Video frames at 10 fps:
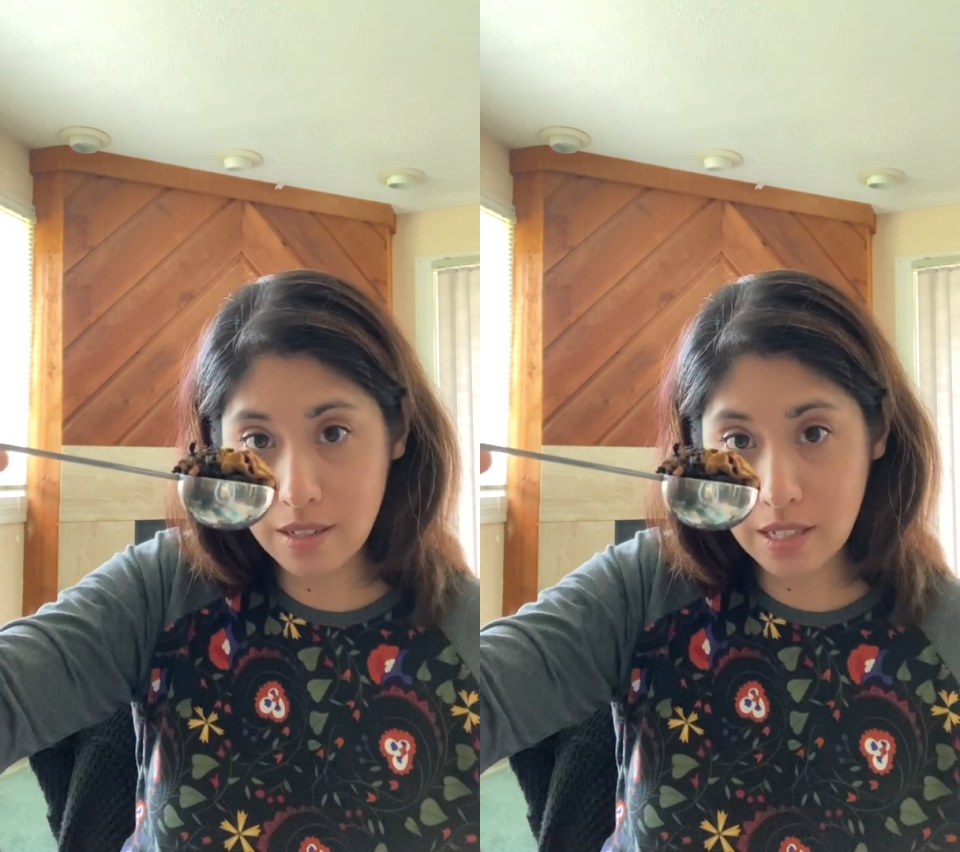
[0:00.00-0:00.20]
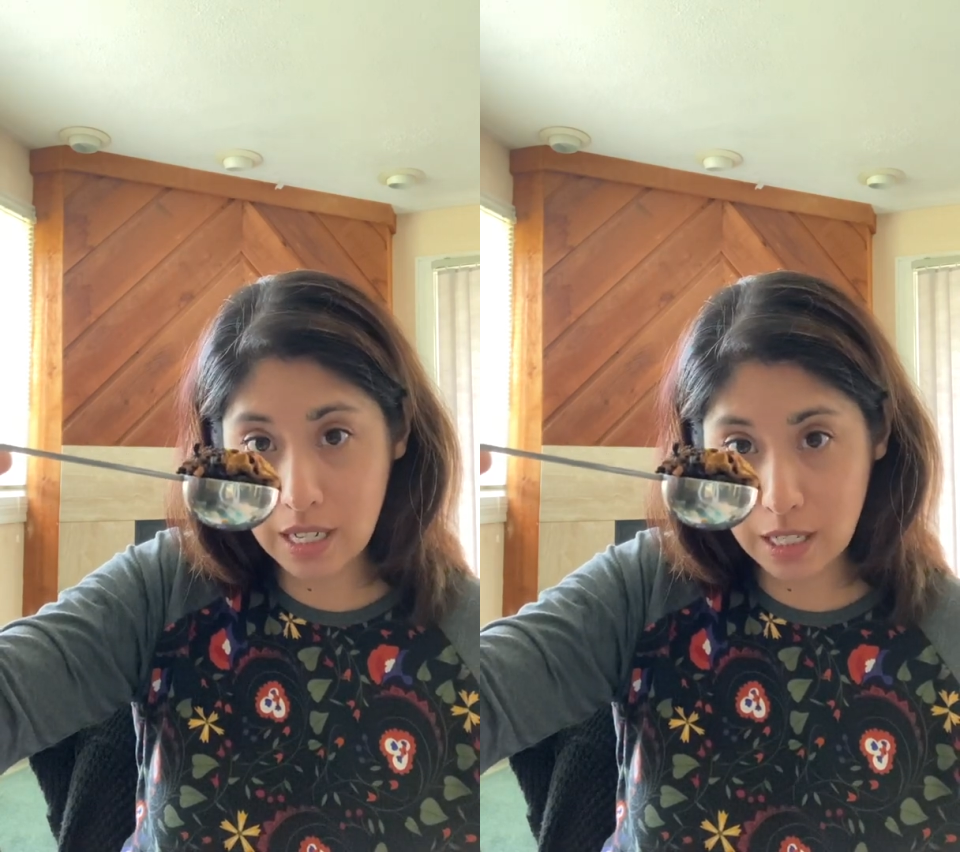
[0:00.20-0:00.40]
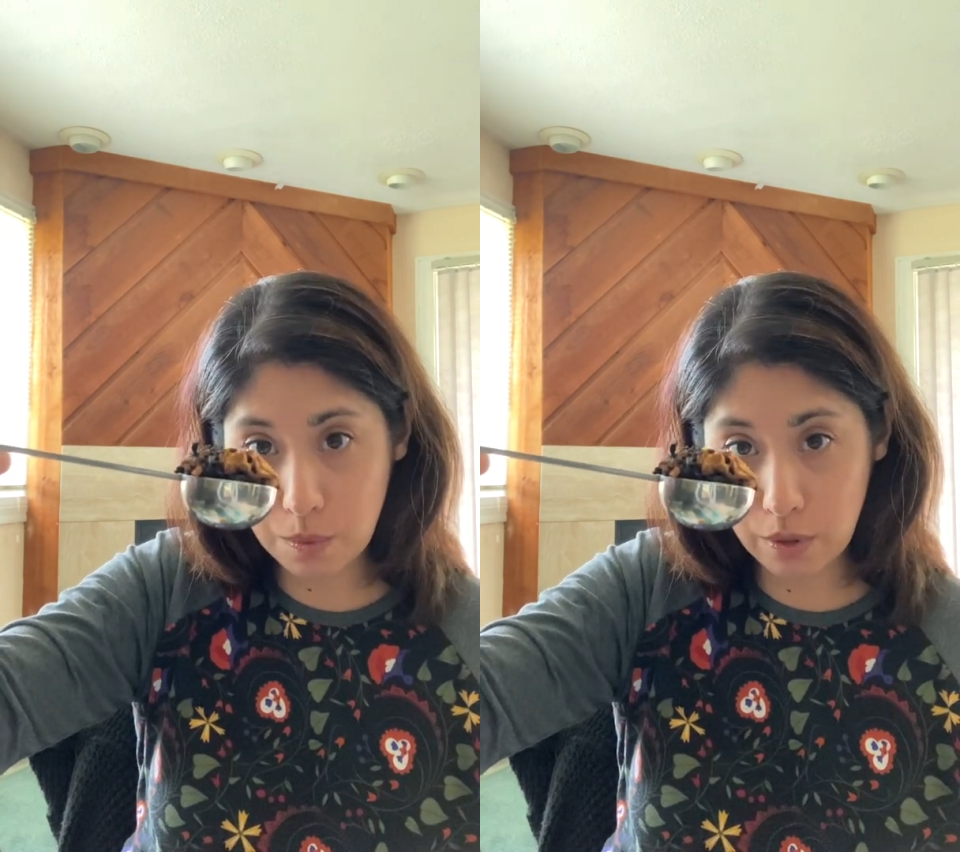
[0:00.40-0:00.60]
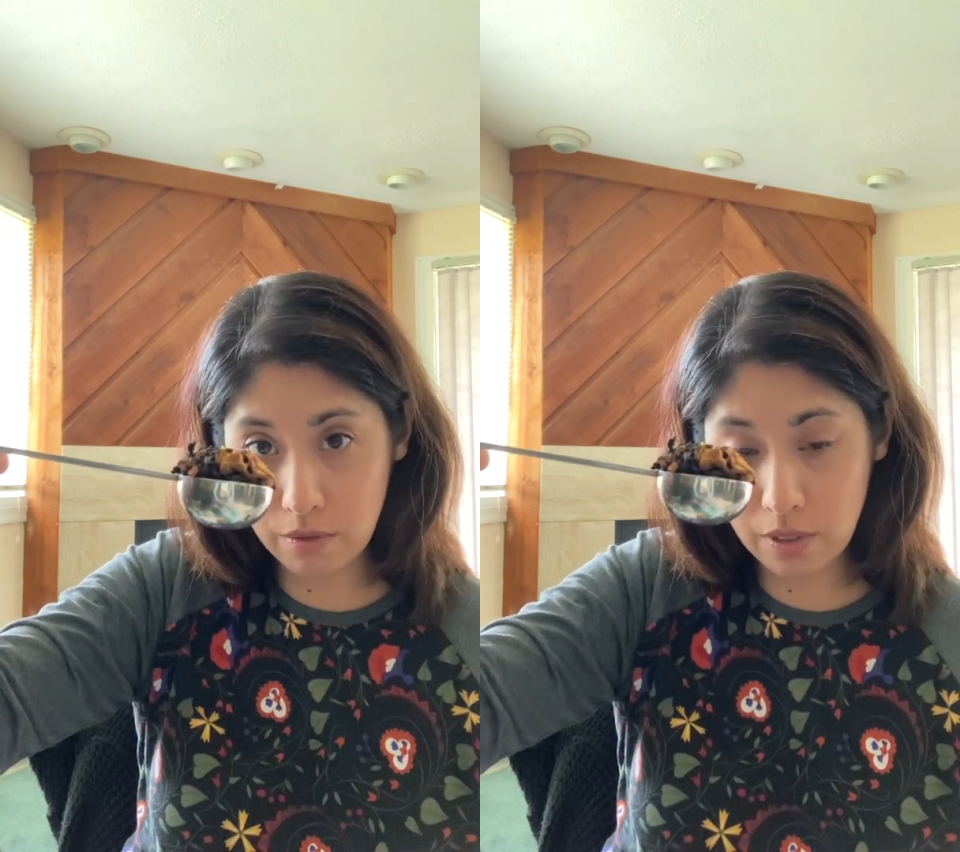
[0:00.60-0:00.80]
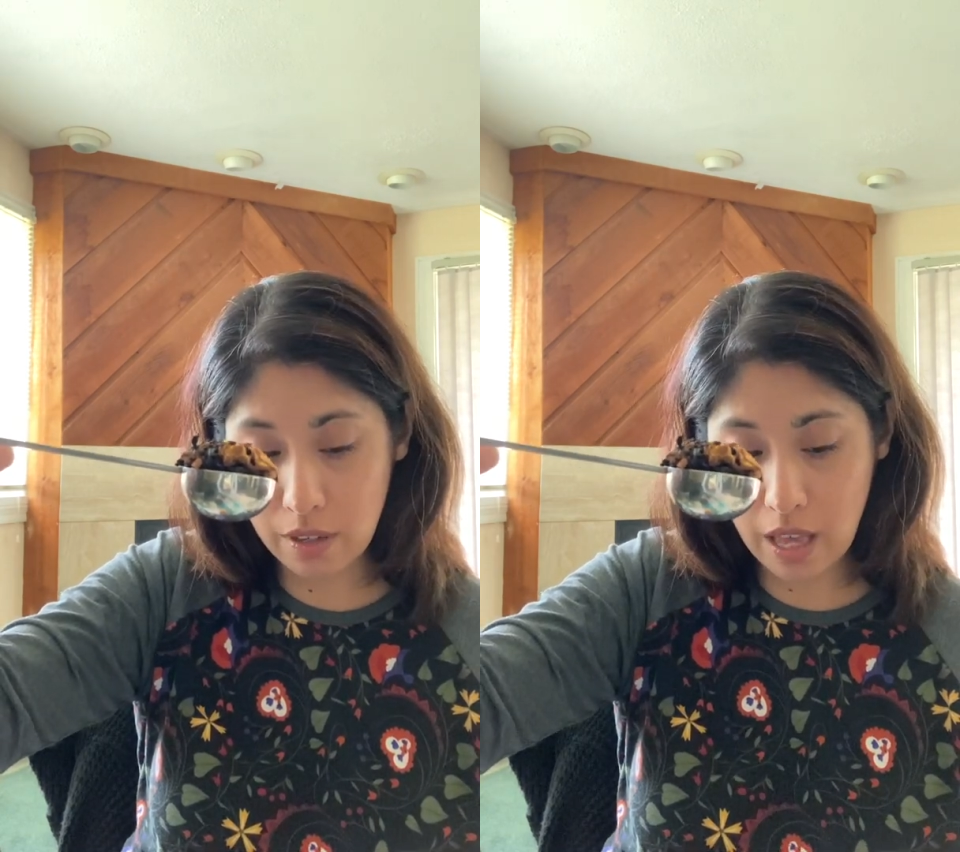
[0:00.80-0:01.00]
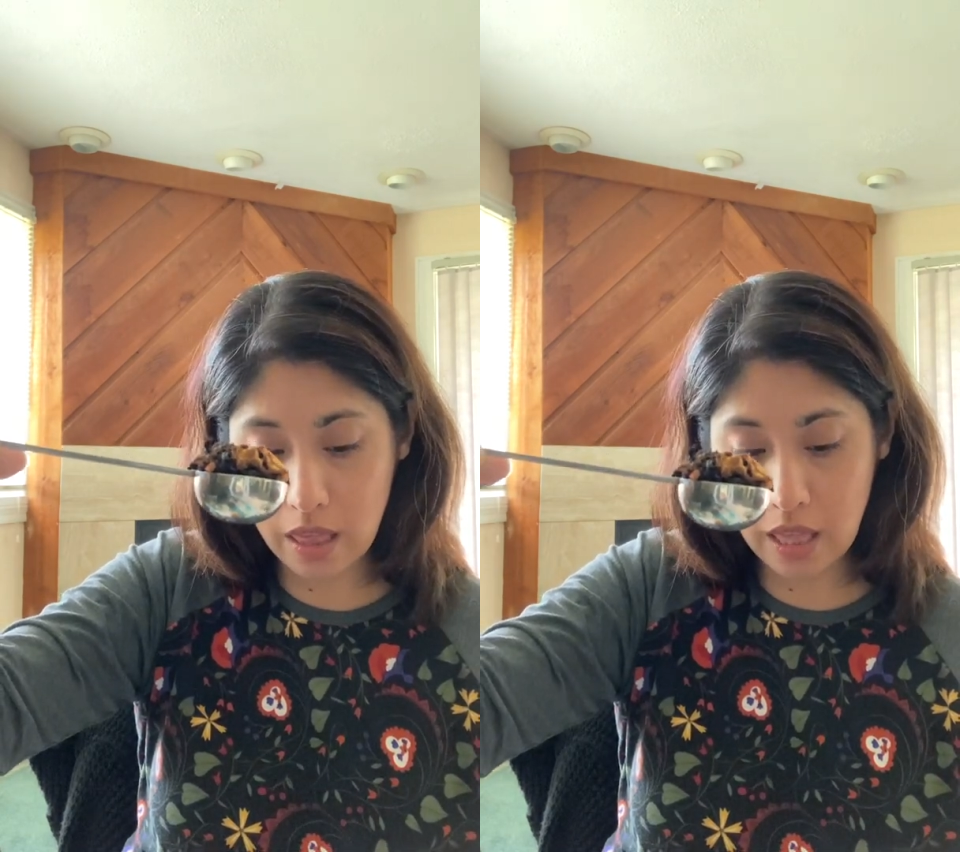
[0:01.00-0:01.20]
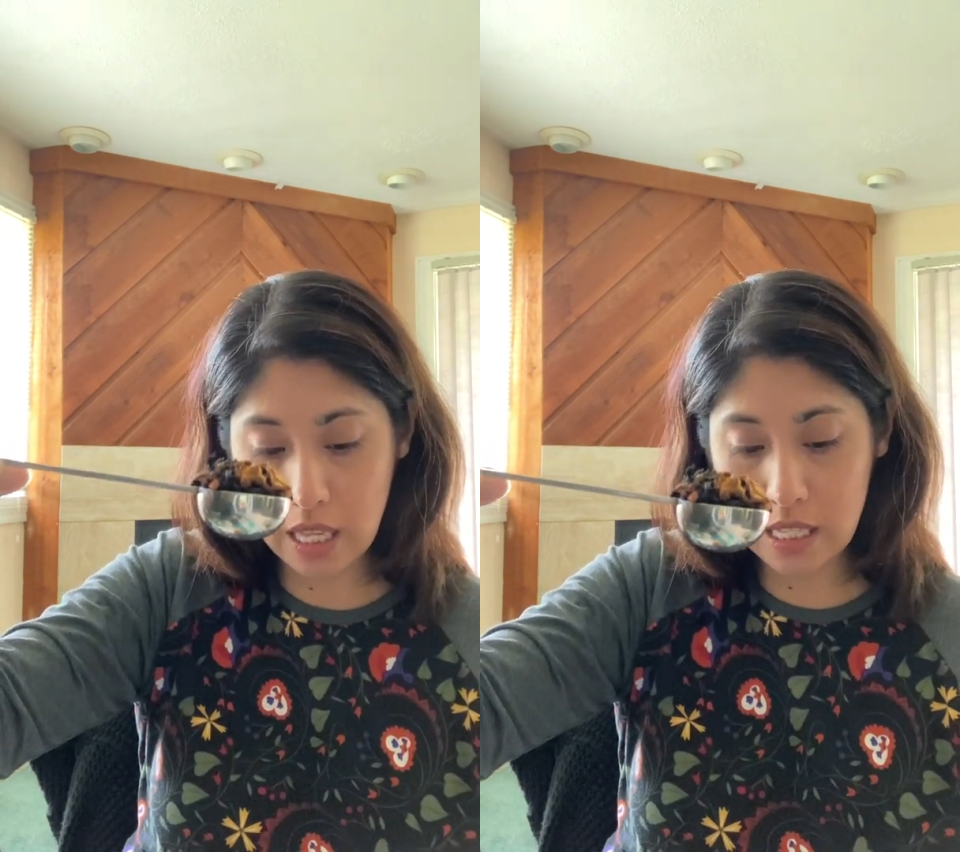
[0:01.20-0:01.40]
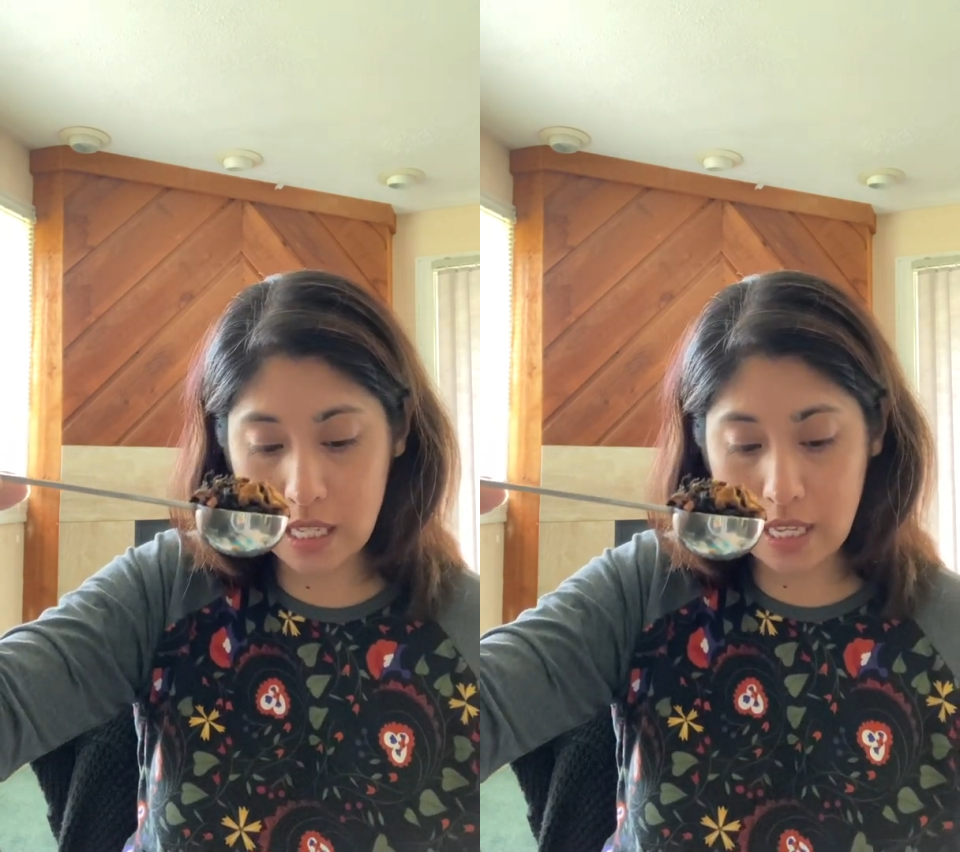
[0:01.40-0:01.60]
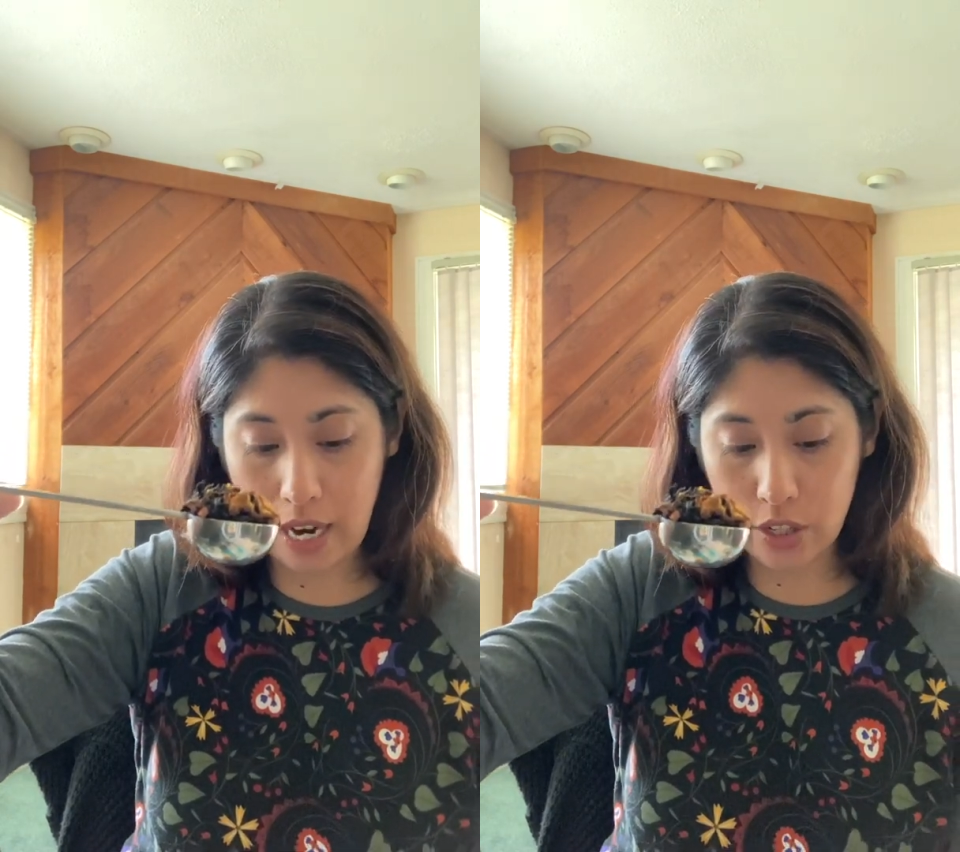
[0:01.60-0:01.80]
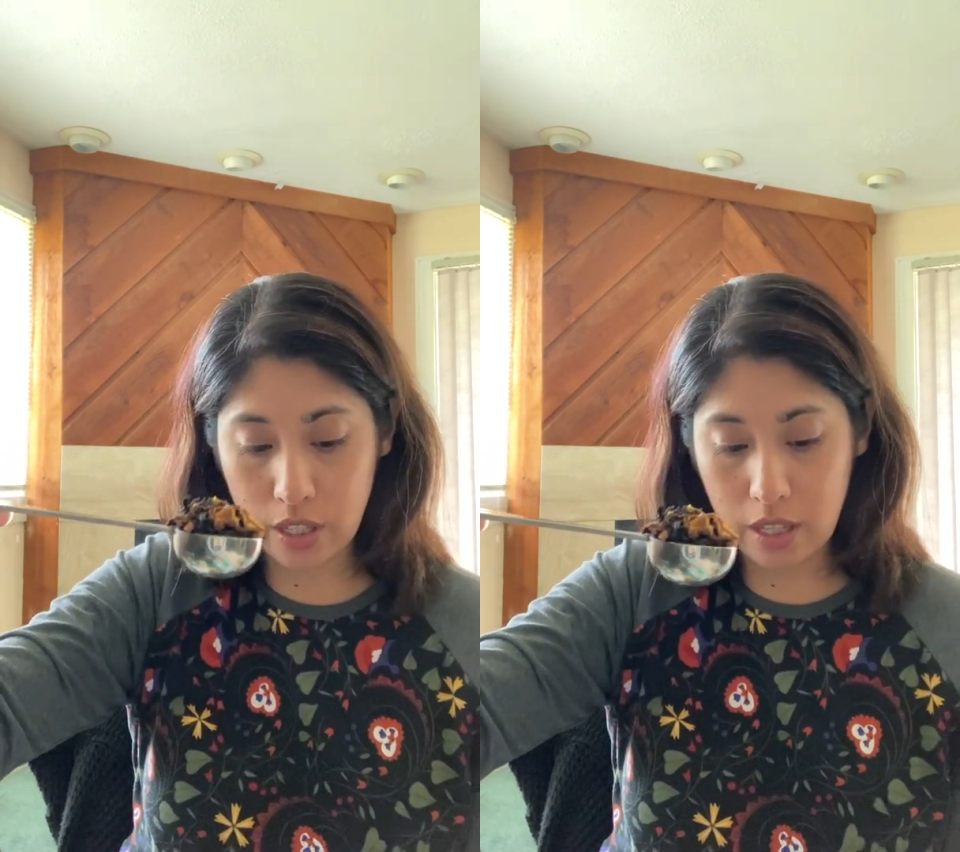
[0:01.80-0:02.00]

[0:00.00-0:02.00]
teaspoon, and this is actually,